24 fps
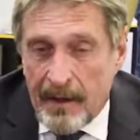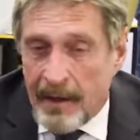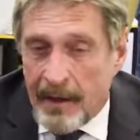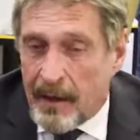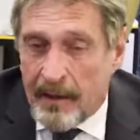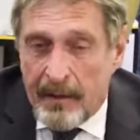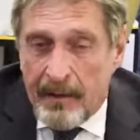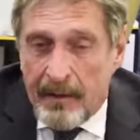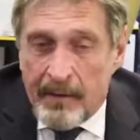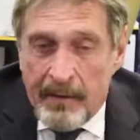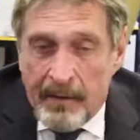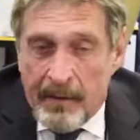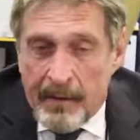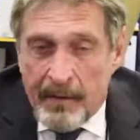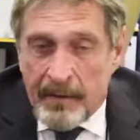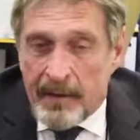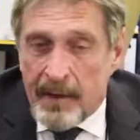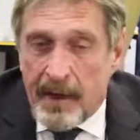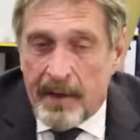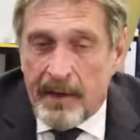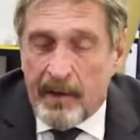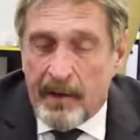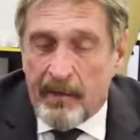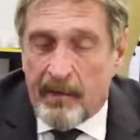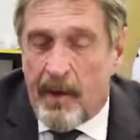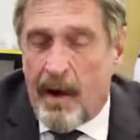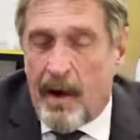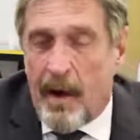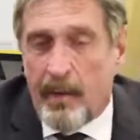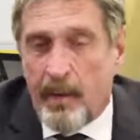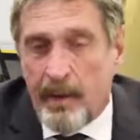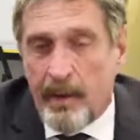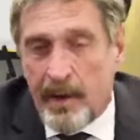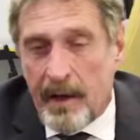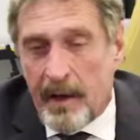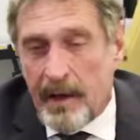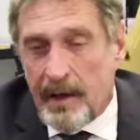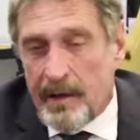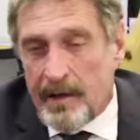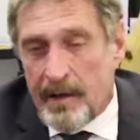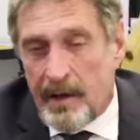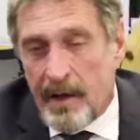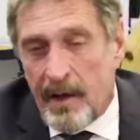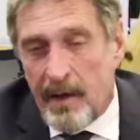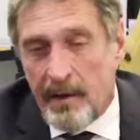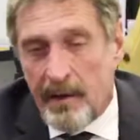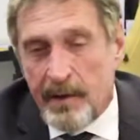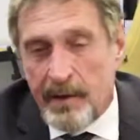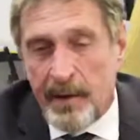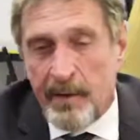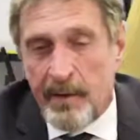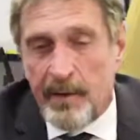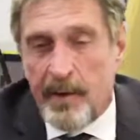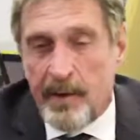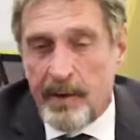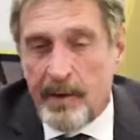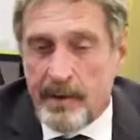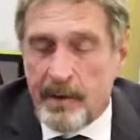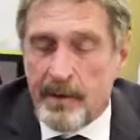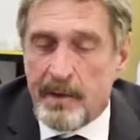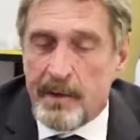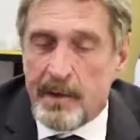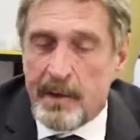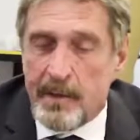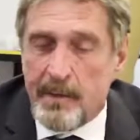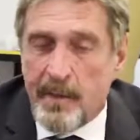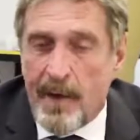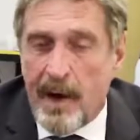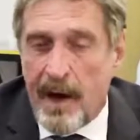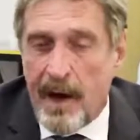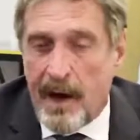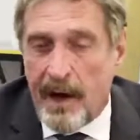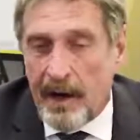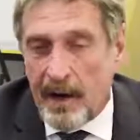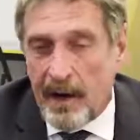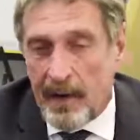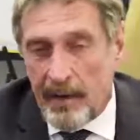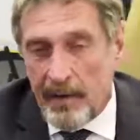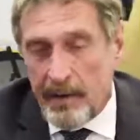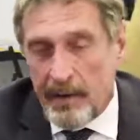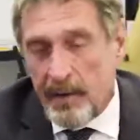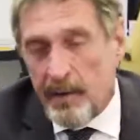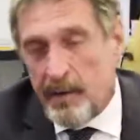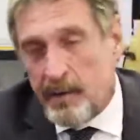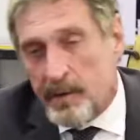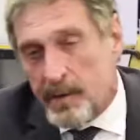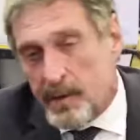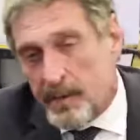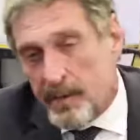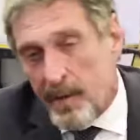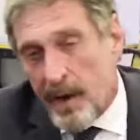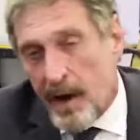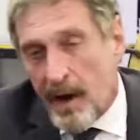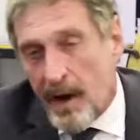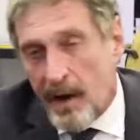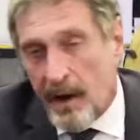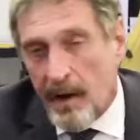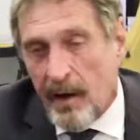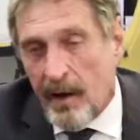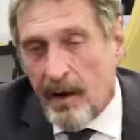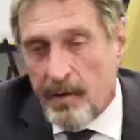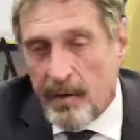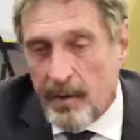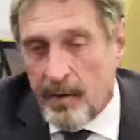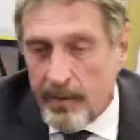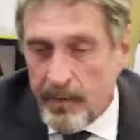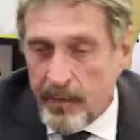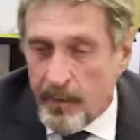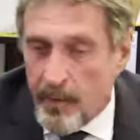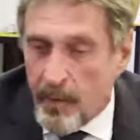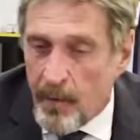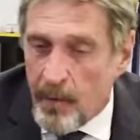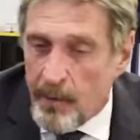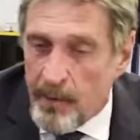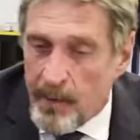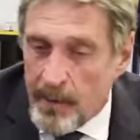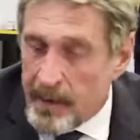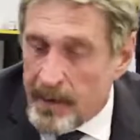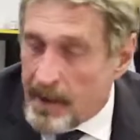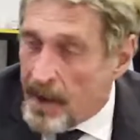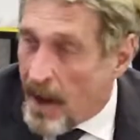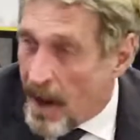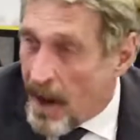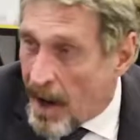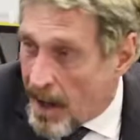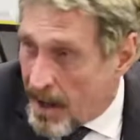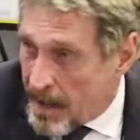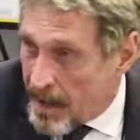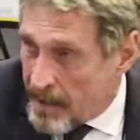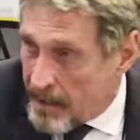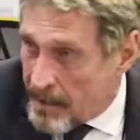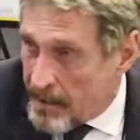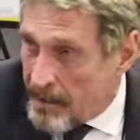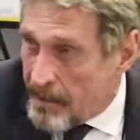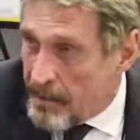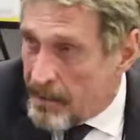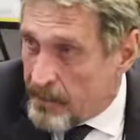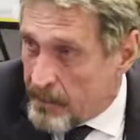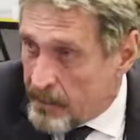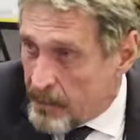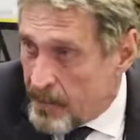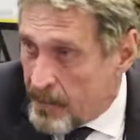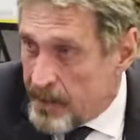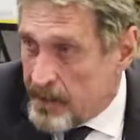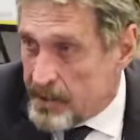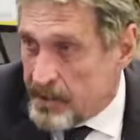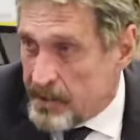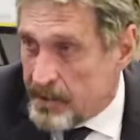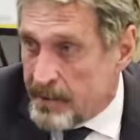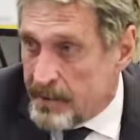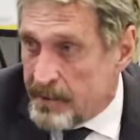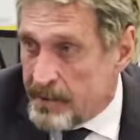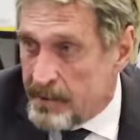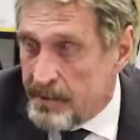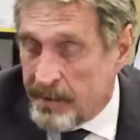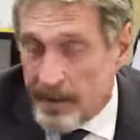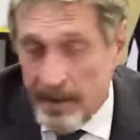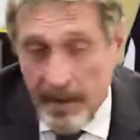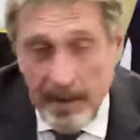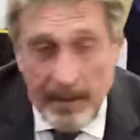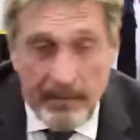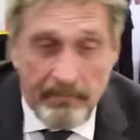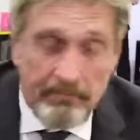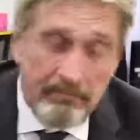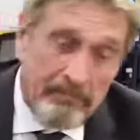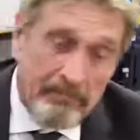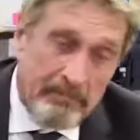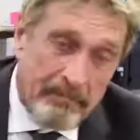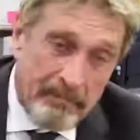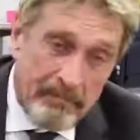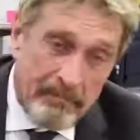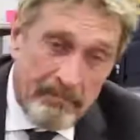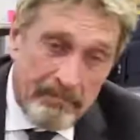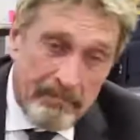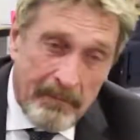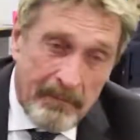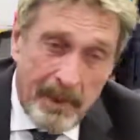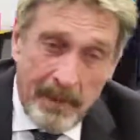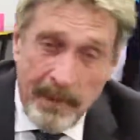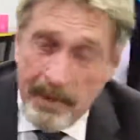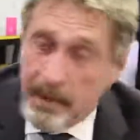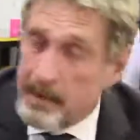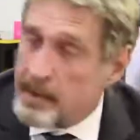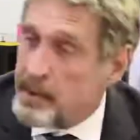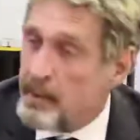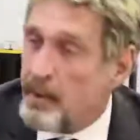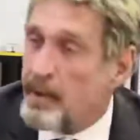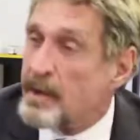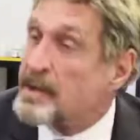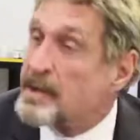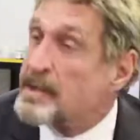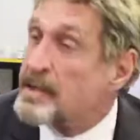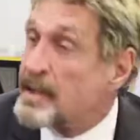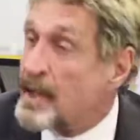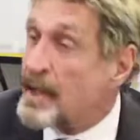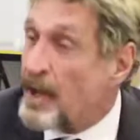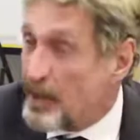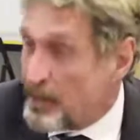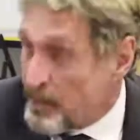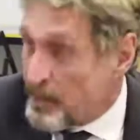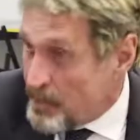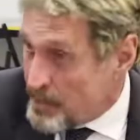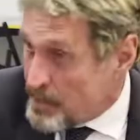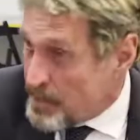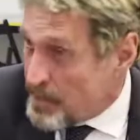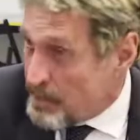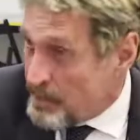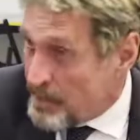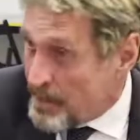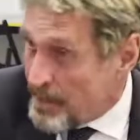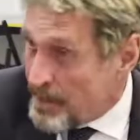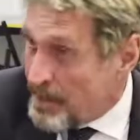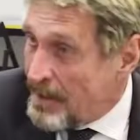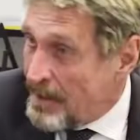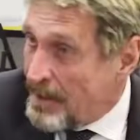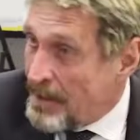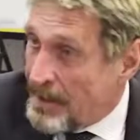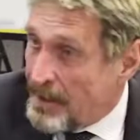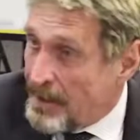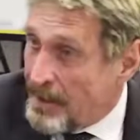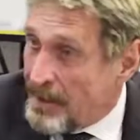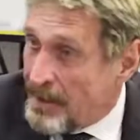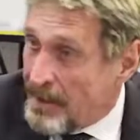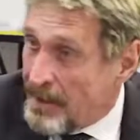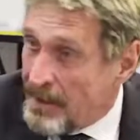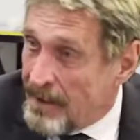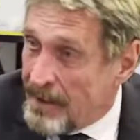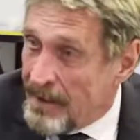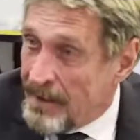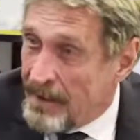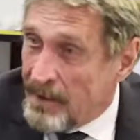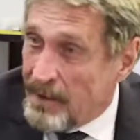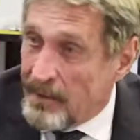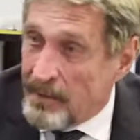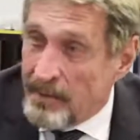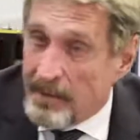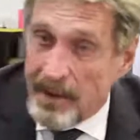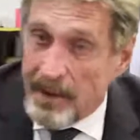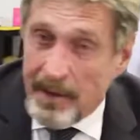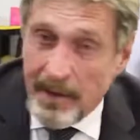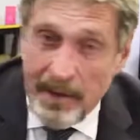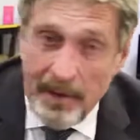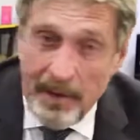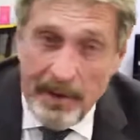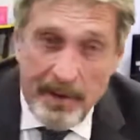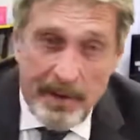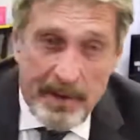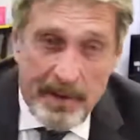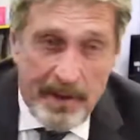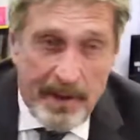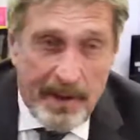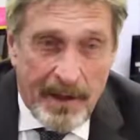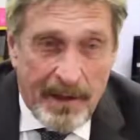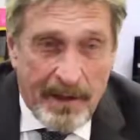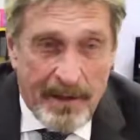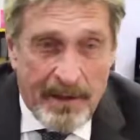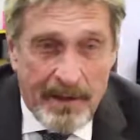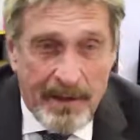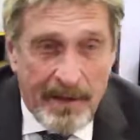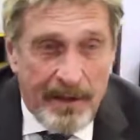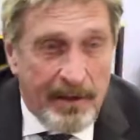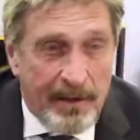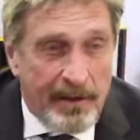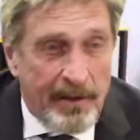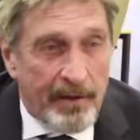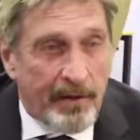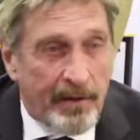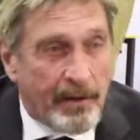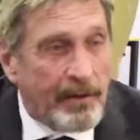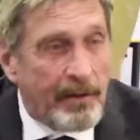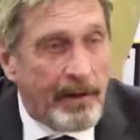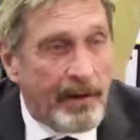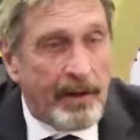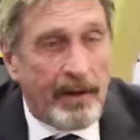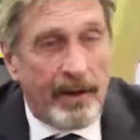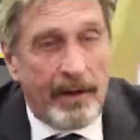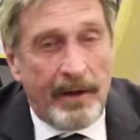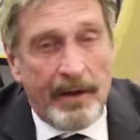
Now, there's nothing wrong with that as long as the person spying on you is spying on you for benign reasons, meaning maybe they just want to sell you something. They notice that